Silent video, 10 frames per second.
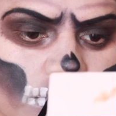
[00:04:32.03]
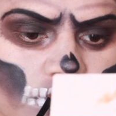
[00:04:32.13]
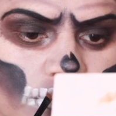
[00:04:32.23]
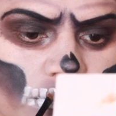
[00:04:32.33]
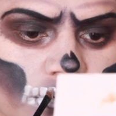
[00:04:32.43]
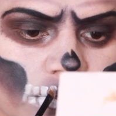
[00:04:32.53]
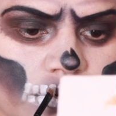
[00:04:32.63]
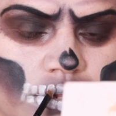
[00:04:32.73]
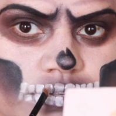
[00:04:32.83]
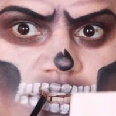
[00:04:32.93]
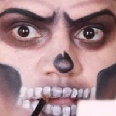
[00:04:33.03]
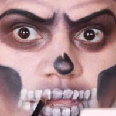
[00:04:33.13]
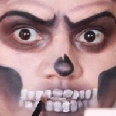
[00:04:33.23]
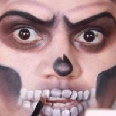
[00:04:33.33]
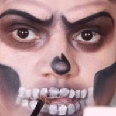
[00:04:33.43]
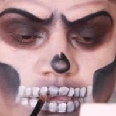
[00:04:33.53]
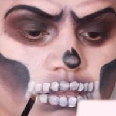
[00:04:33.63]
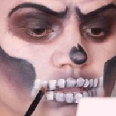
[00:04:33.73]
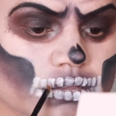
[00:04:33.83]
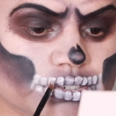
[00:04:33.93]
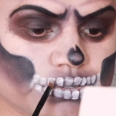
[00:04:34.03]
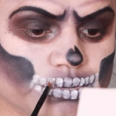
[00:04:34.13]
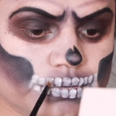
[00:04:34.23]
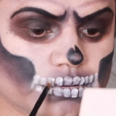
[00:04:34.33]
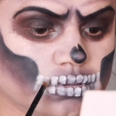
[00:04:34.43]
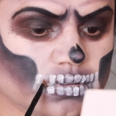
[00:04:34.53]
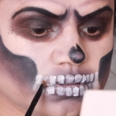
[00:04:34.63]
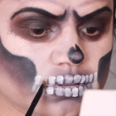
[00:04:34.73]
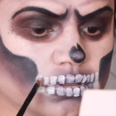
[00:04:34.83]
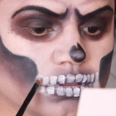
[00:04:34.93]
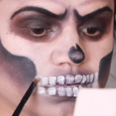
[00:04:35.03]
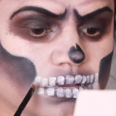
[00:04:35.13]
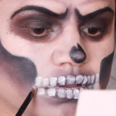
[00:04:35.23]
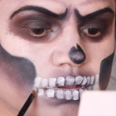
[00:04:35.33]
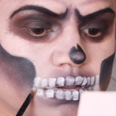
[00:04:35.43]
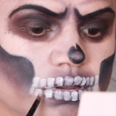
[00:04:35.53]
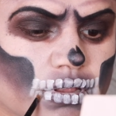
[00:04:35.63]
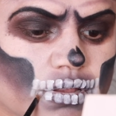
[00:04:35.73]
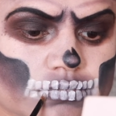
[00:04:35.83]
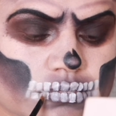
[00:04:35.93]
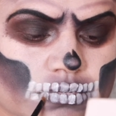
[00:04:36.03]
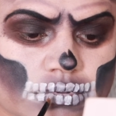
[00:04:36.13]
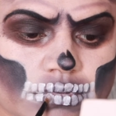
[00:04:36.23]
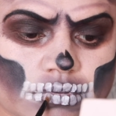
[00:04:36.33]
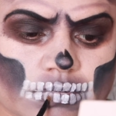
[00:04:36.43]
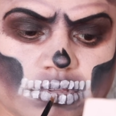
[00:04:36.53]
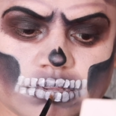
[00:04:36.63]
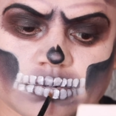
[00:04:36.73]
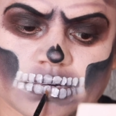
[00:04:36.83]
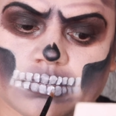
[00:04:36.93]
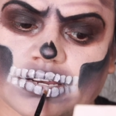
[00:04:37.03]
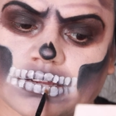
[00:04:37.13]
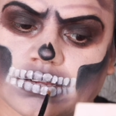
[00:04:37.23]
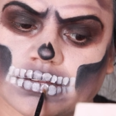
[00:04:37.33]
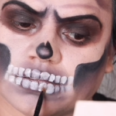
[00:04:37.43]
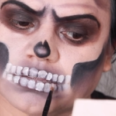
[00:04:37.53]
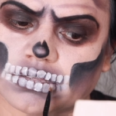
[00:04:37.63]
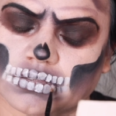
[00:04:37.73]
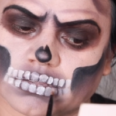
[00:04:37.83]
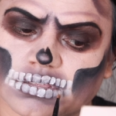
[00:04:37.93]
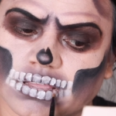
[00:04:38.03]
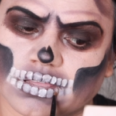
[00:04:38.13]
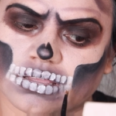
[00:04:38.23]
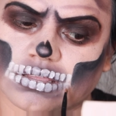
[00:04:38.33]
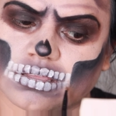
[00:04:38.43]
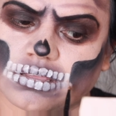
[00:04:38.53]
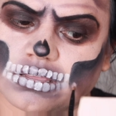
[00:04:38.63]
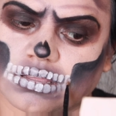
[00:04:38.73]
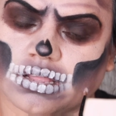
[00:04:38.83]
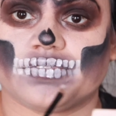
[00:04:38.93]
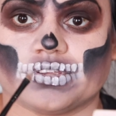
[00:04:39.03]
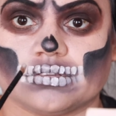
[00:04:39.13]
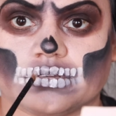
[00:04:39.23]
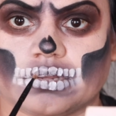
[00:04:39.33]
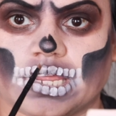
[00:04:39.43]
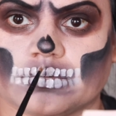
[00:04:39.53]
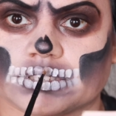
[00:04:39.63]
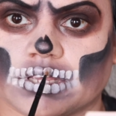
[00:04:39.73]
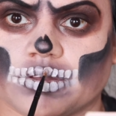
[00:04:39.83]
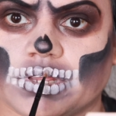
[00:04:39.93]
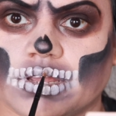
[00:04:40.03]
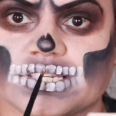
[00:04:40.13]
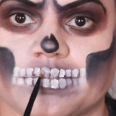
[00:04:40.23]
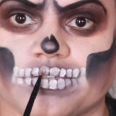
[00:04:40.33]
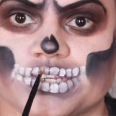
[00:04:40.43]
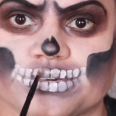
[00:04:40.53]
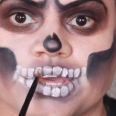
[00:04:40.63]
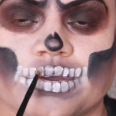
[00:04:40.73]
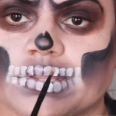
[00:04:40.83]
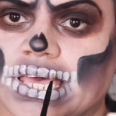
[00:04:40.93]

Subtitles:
white face paint for the teeth, but I used the cream paint, so I had to go in with powder and set every tooth with that so it wouldn't smudge.